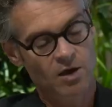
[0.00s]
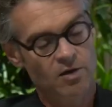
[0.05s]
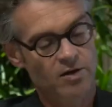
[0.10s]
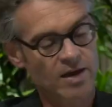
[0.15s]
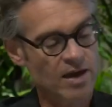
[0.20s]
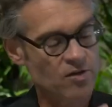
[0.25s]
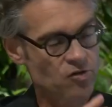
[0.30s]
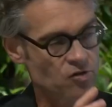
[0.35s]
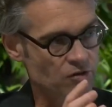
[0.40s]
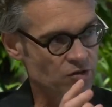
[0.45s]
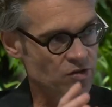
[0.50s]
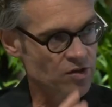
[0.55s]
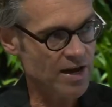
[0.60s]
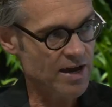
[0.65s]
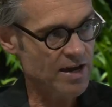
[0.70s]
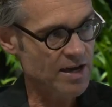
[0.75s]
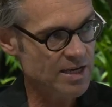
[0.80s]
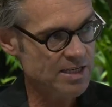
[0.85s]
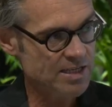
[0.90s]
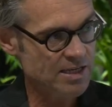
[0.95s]
Okay, so
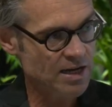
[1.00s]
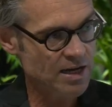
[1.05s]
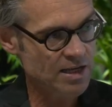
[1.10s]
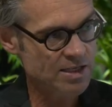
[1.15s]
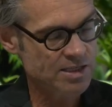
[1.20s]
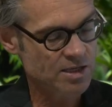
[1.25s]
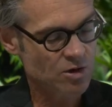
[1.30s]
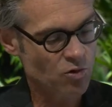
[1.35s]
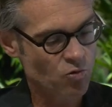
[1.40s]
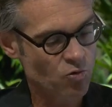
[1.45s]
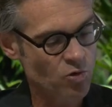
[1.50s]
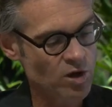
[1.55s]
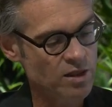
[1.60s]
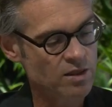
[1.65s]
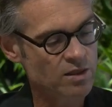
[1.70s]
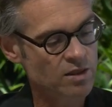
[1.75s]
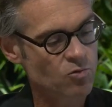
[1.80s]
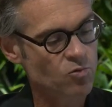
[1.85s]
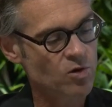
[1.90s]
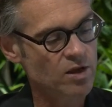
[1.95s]
thiazides,
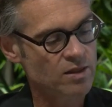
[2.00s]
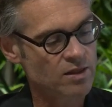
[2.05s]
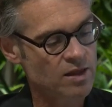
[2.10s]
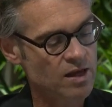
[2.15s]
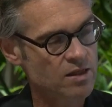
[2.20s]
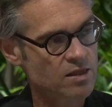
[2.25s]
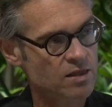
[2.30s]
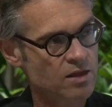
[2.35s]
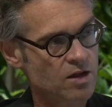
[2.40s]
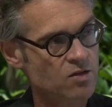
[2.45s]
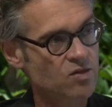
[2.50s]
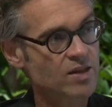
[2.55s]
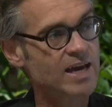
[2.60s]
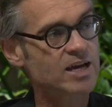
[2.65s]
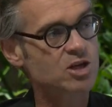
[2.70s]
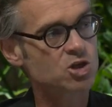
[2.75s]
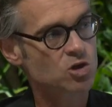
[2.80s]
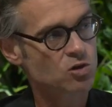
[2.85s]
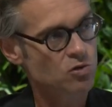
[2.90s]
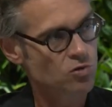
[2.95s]
we did not
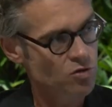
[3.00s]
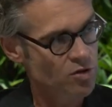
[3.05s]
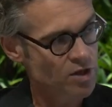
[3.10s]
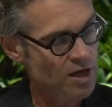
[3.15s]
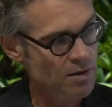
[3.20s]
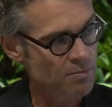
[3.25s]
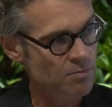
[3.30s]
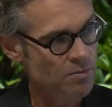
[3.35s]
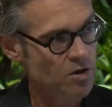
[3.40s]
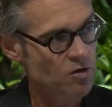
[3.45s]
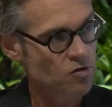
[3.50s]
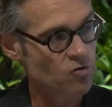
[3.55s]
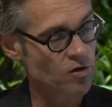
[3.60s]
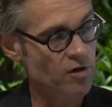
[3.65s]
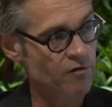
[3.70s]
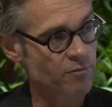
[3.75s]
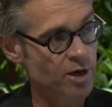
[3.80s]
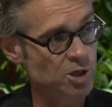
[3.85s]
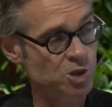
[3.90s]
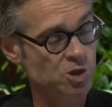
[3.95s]
exclude them. So
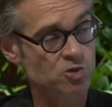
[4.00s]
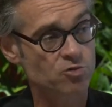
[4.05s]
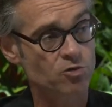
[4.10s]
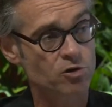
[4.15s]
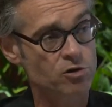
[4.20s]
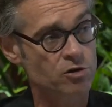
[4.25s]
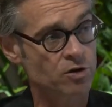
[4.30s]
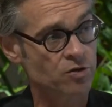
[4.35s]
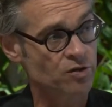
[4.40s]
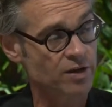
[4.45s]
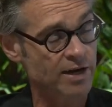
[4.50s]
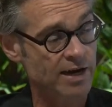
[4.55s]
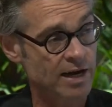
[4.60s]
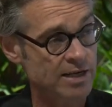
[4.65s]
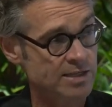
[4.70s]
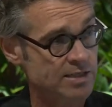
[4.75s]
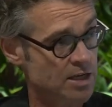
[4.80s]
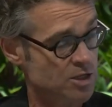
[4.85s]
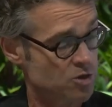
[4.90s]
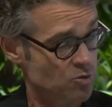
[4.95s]
if patients were on
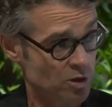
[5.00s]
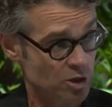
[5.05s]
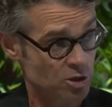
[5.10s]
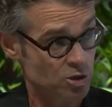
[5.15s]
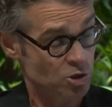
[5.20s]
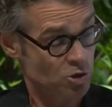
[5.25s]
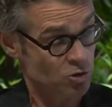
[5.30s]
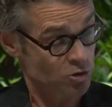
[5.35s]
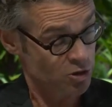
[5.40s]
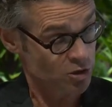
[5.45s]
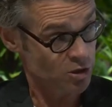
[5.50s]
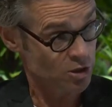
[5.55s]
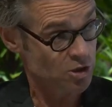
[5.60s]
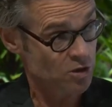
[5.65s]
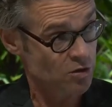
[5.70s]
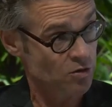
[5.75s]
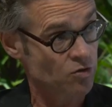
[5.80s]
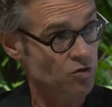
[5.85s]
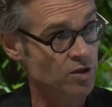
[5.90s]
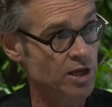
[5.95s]
thiazides, we should
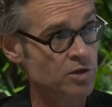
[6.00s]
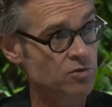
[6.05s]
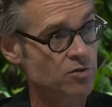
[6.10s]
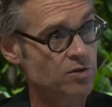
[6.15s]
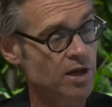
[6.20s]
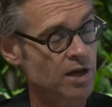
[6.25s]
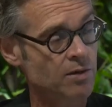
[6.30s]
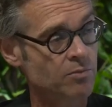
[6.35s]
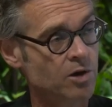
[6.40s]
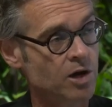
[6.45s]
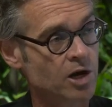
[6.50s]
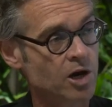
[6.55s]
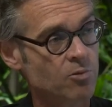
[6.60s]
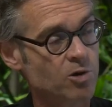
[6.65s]
just continue them.